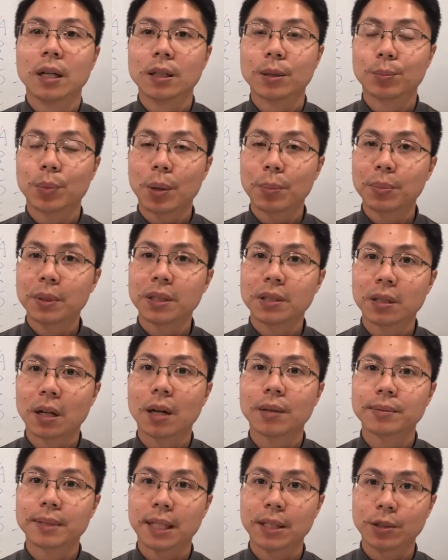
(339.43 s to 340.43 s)
the property
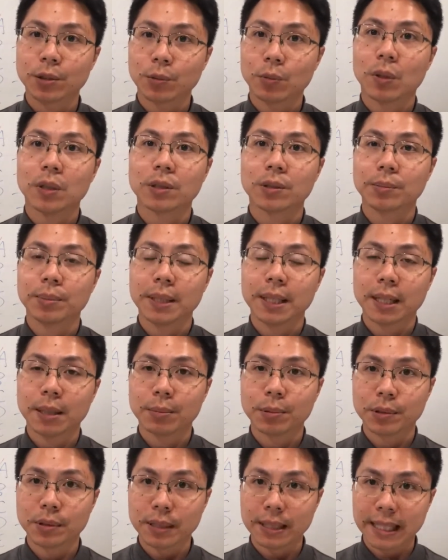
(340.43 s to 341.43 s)
types that you want to be
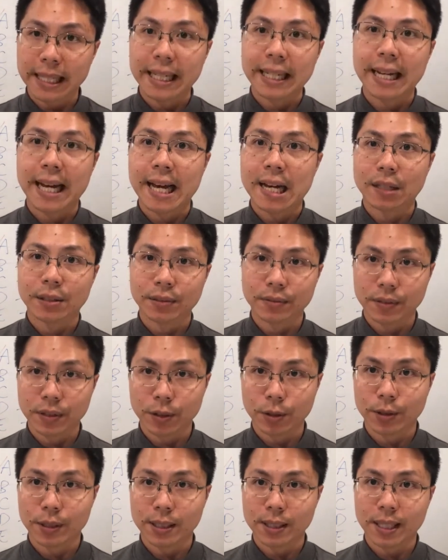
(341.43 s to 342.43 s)
able to get out of
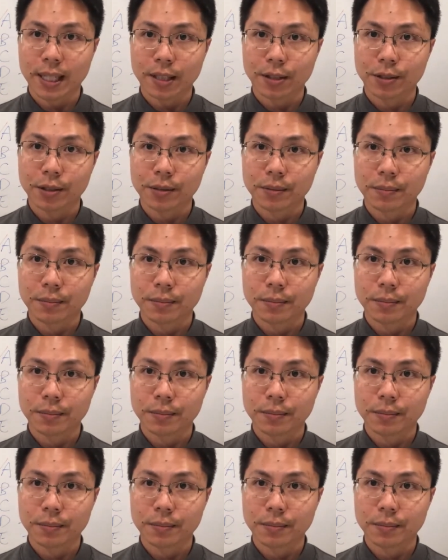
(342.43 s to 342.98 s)
this transaction.